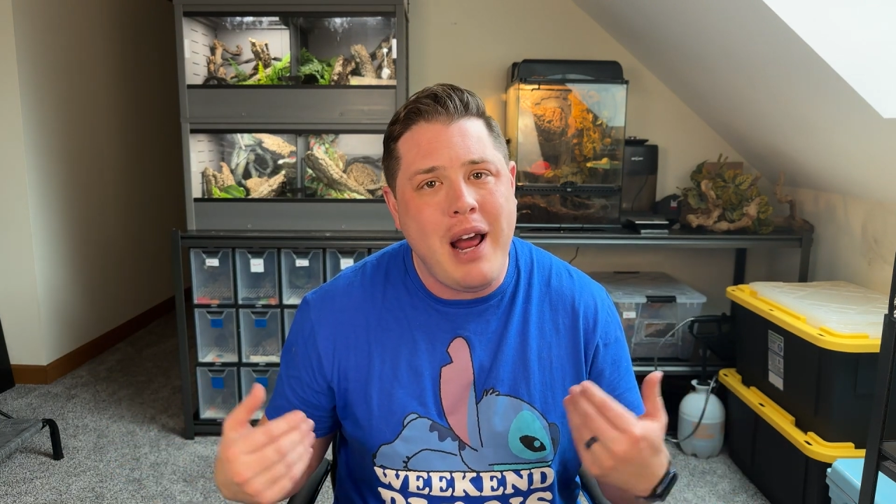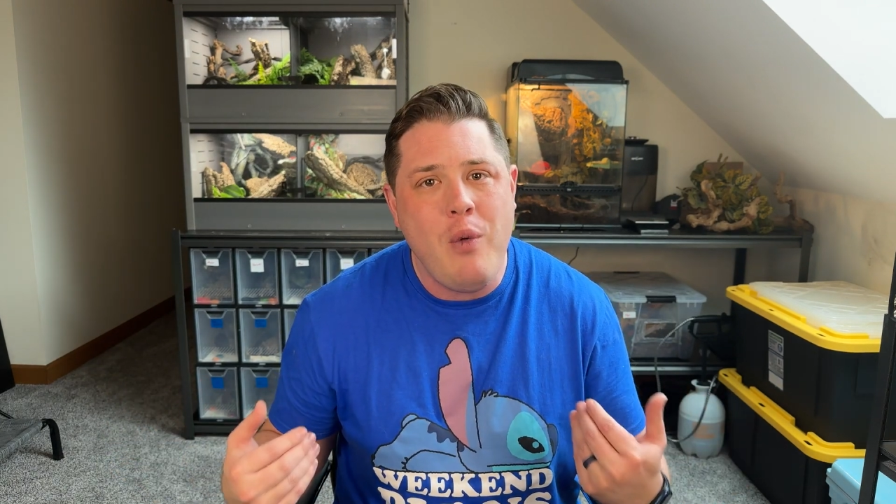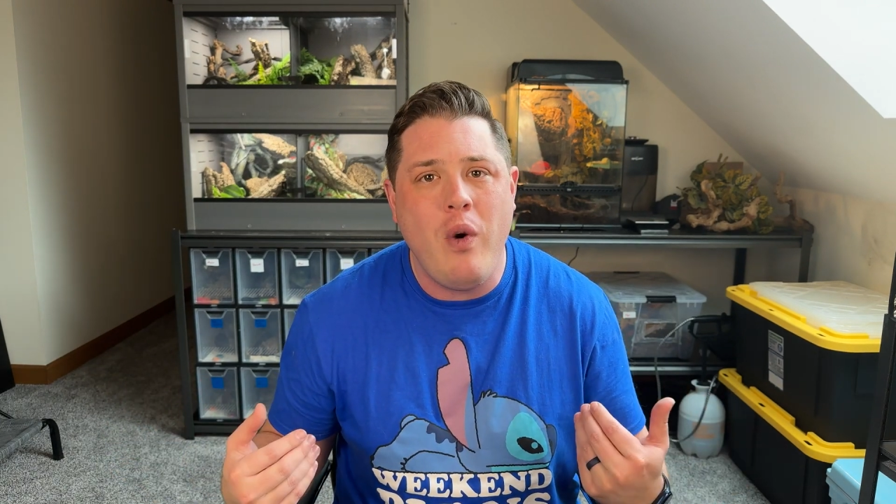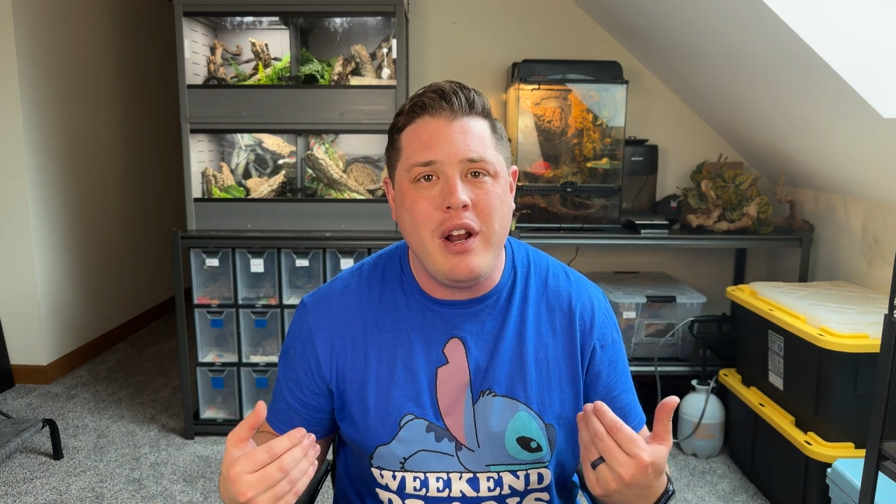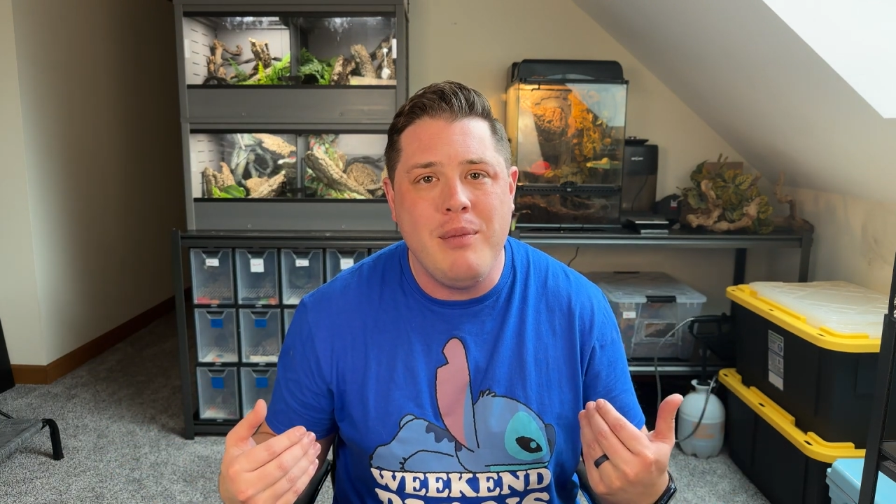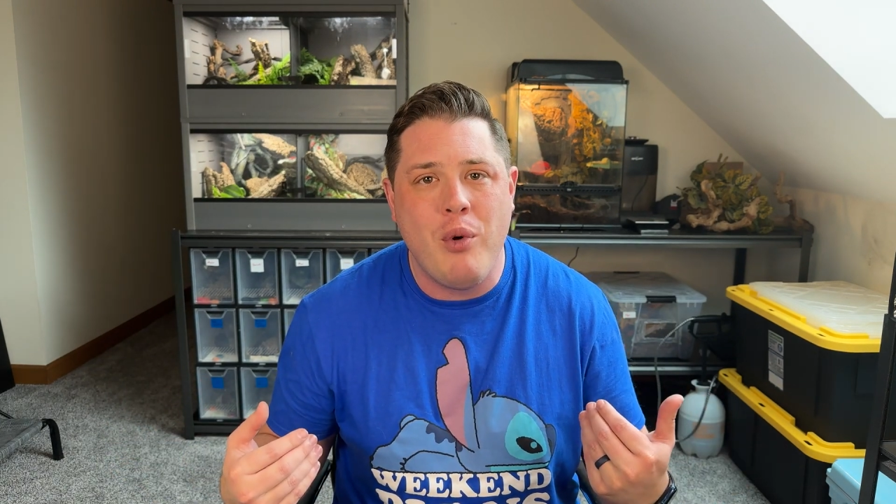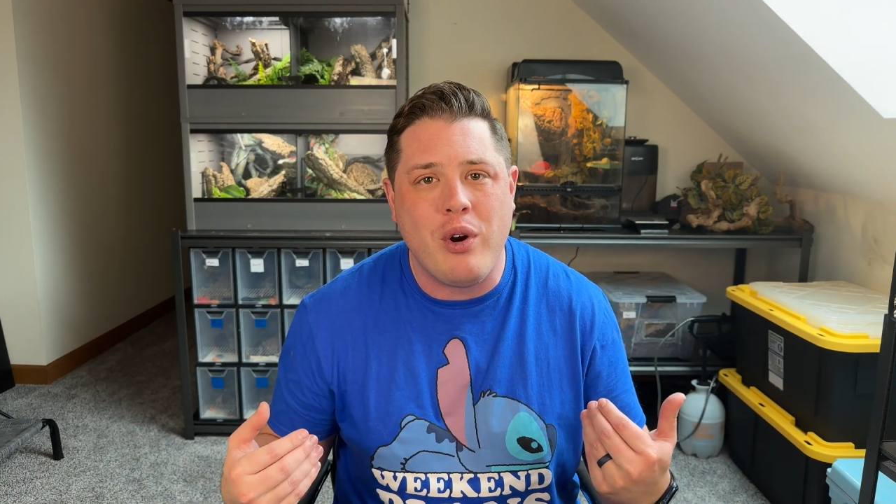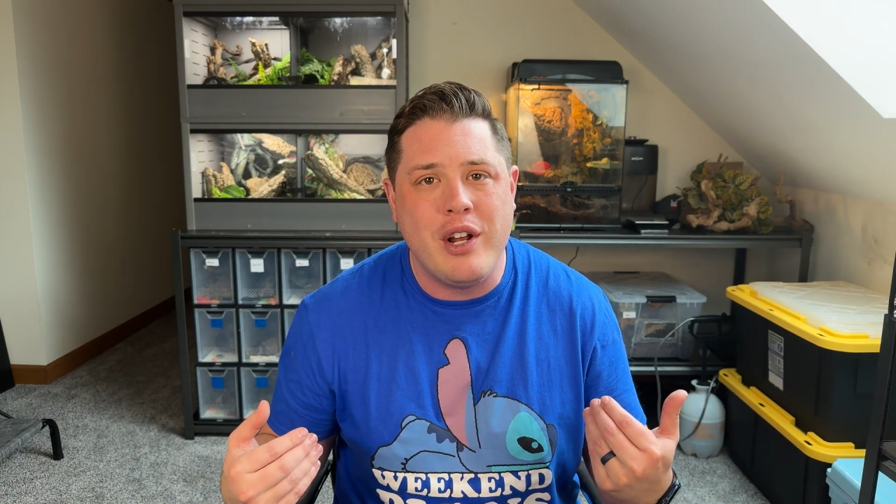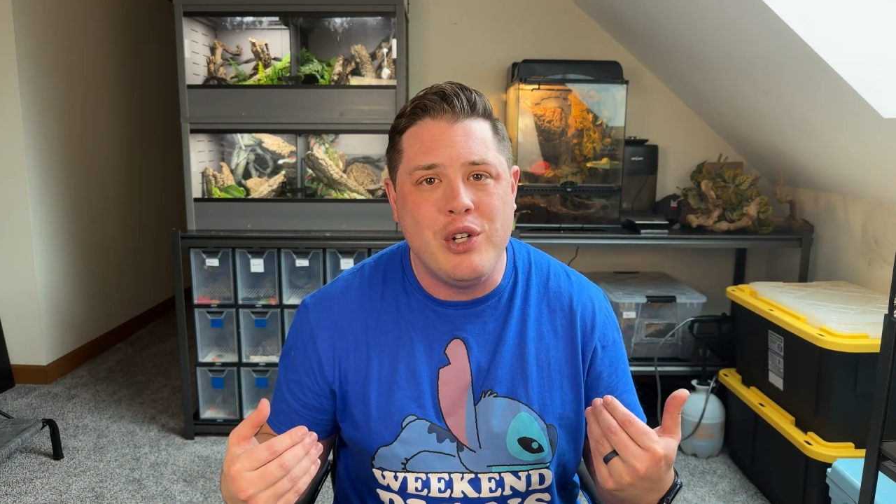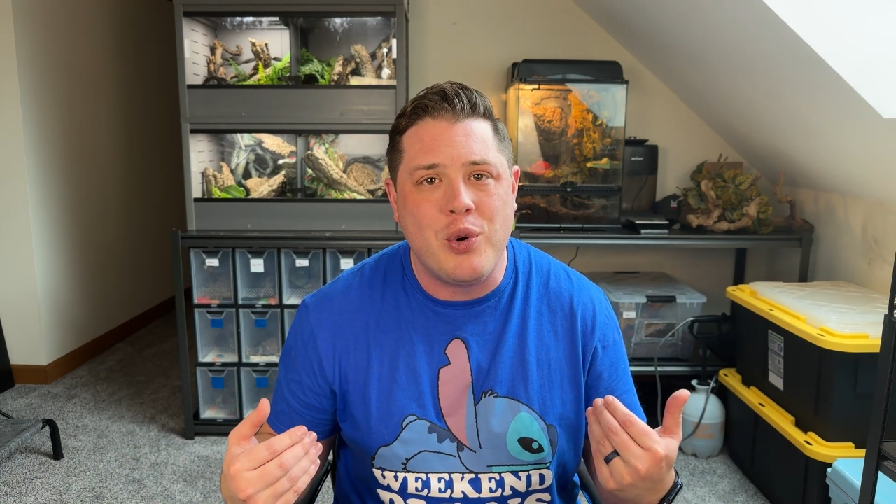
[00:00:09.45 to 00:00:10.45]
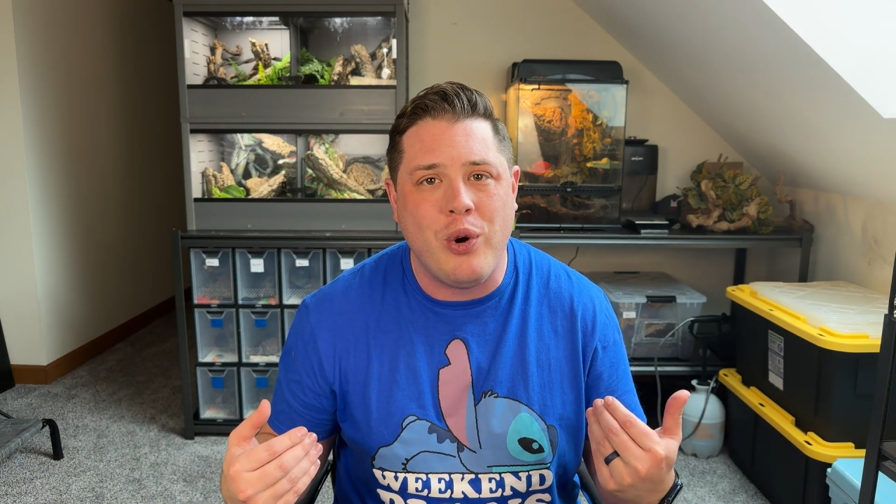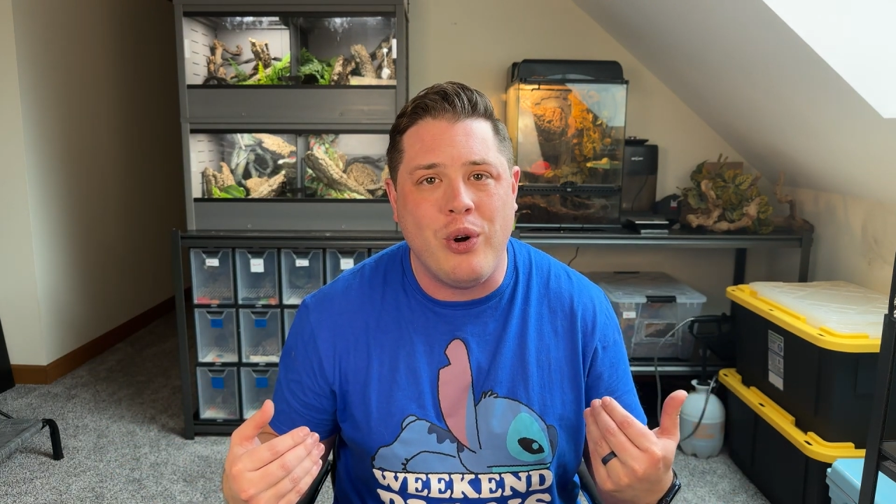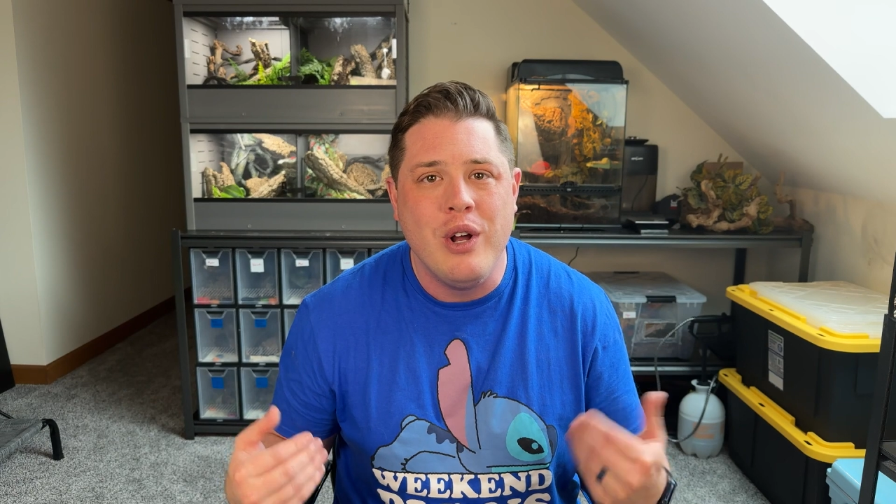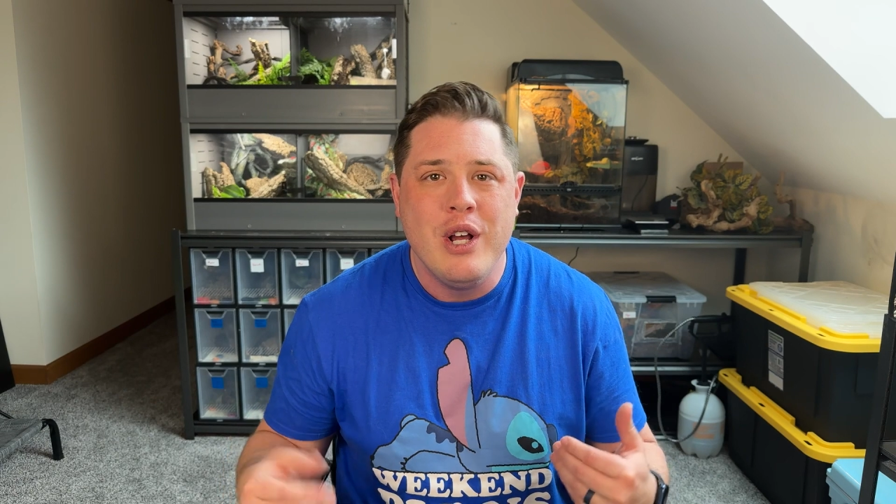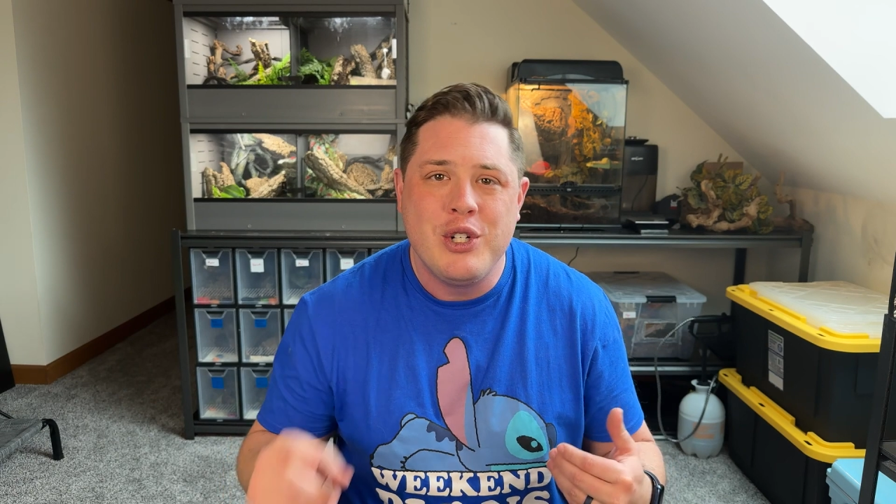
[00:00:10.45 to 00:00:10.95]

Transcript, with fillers: I wanted more control.